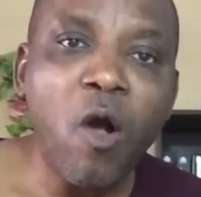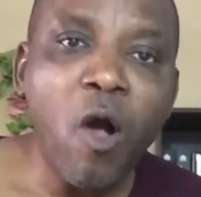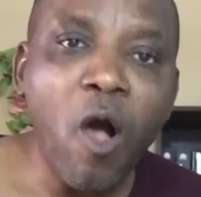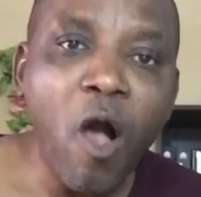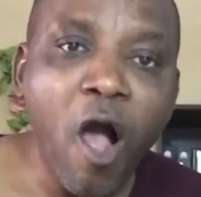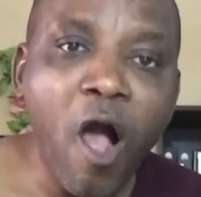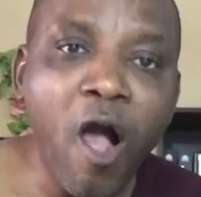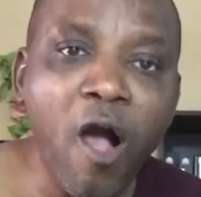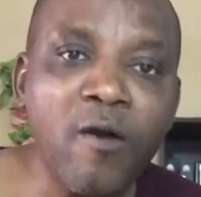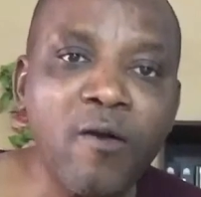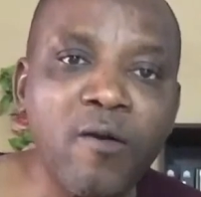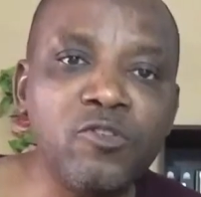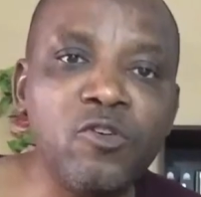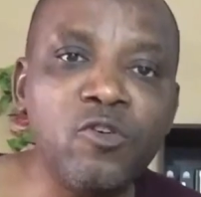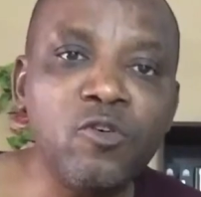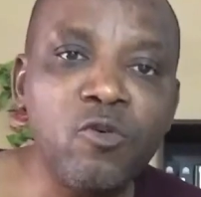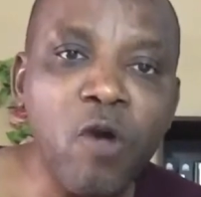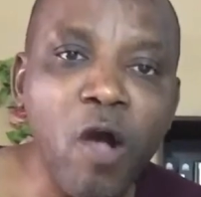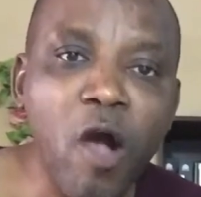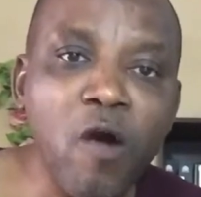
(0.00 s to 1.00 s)
or
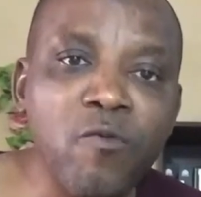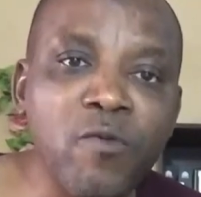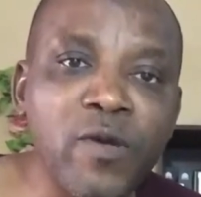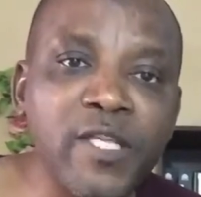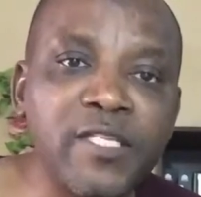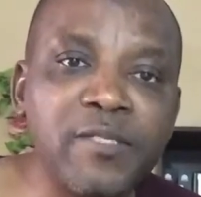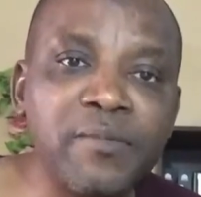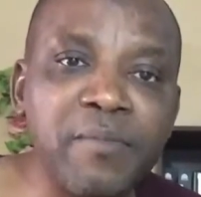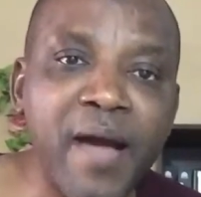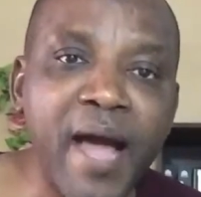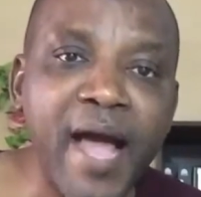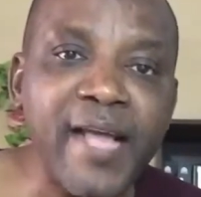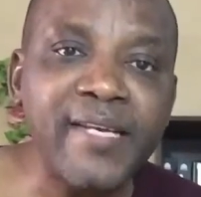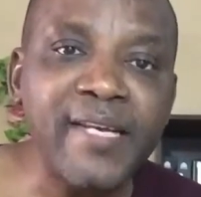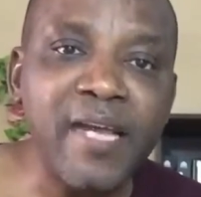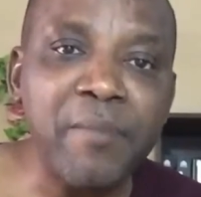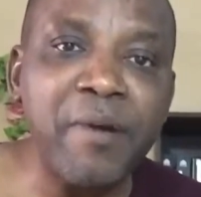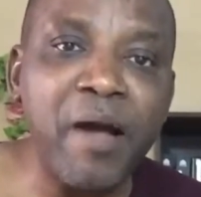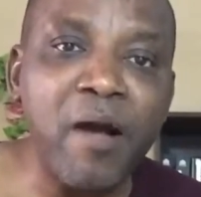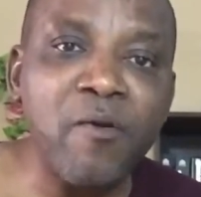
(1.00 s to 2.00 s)
you go with my
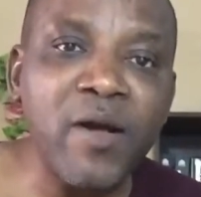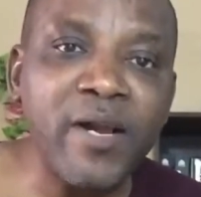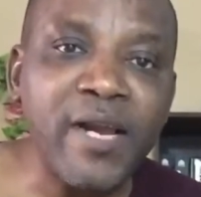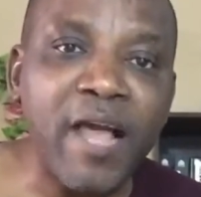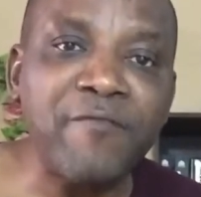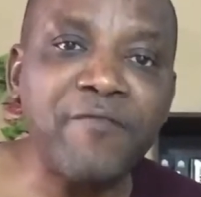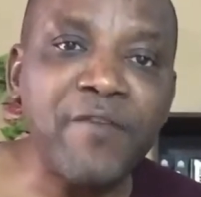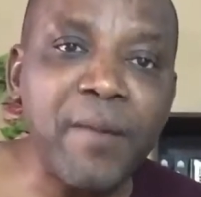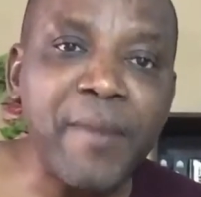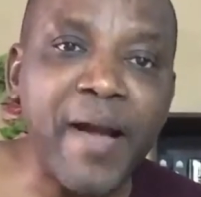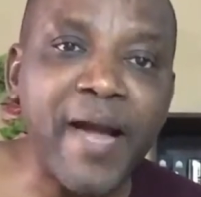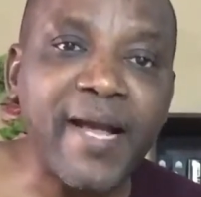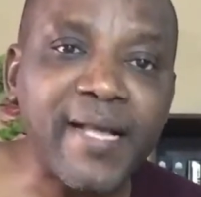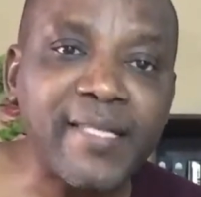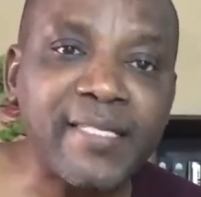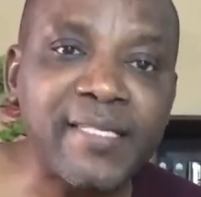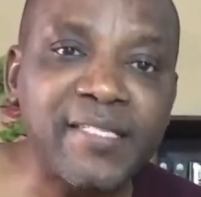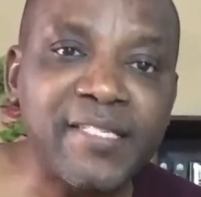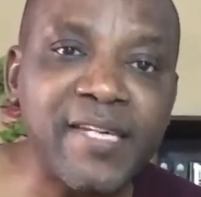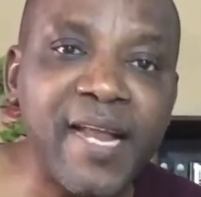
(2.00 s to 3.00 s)
number one affiliate
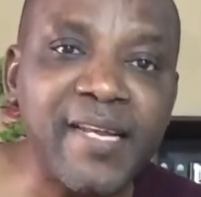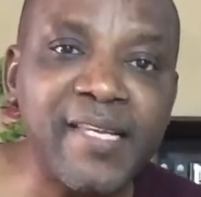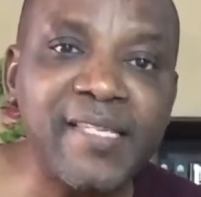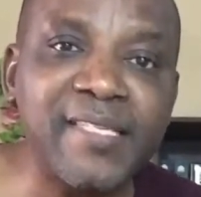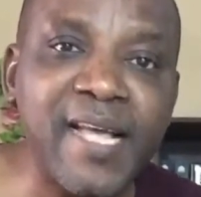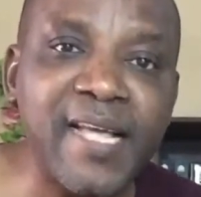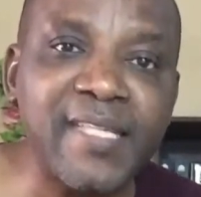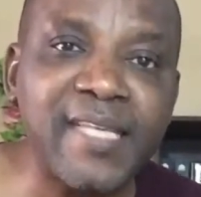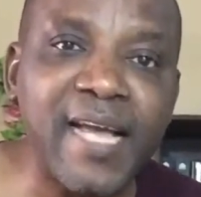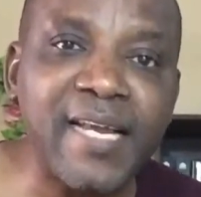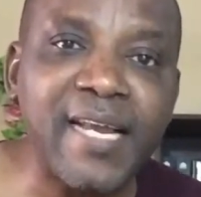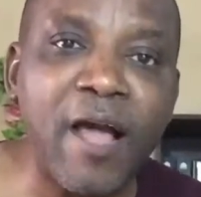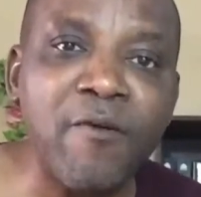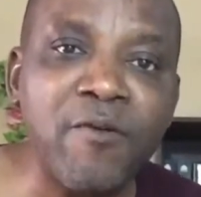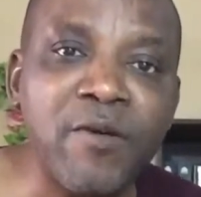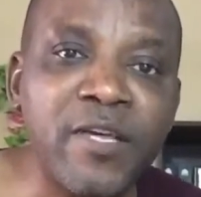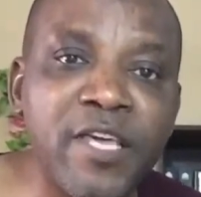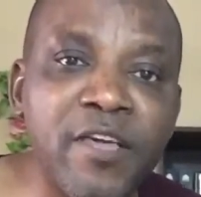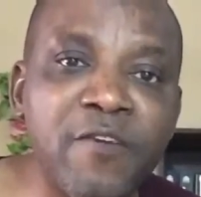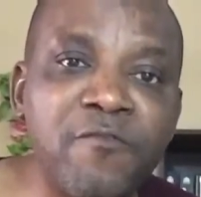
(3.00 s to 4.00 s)
marketing training center
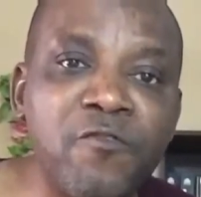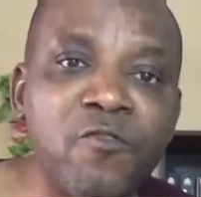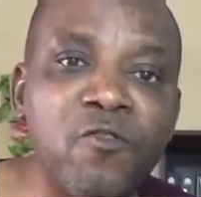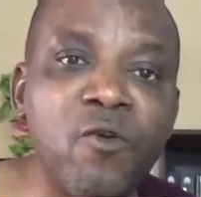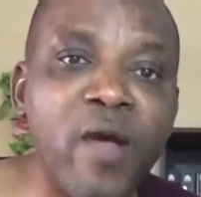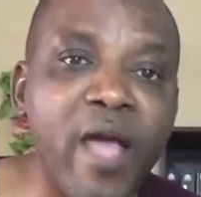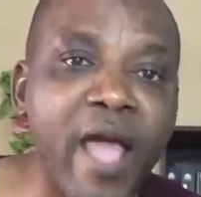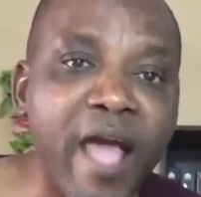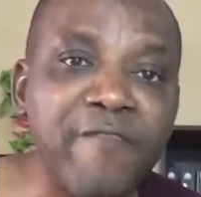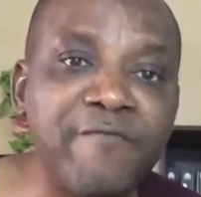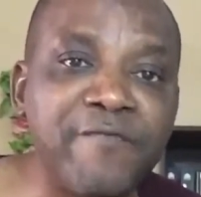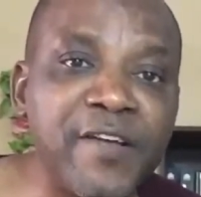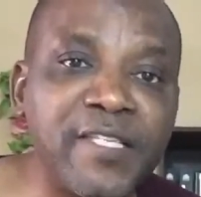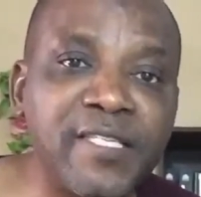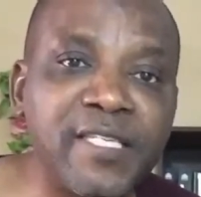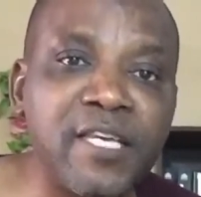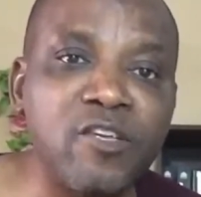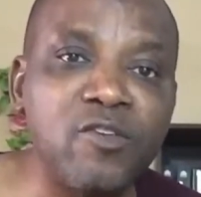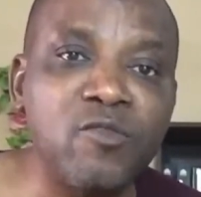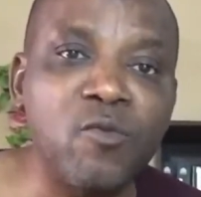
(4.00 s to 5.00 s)
that will give you
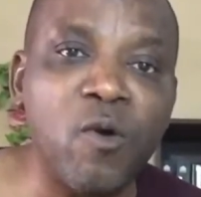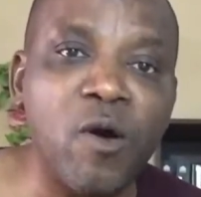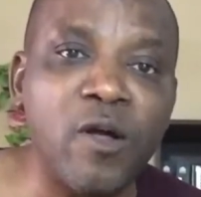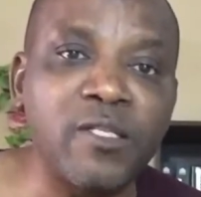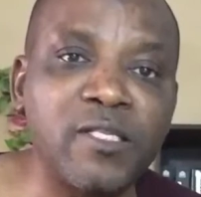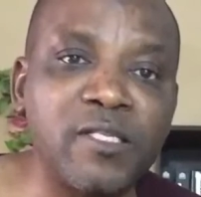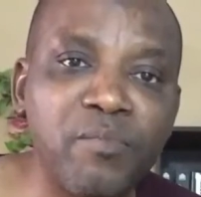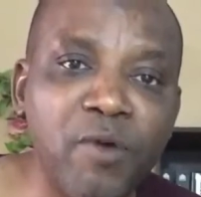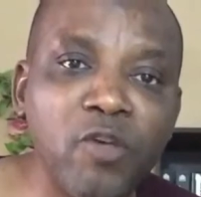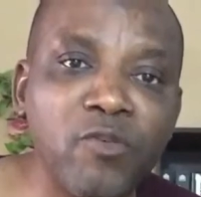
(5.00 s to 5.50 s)
everything you want,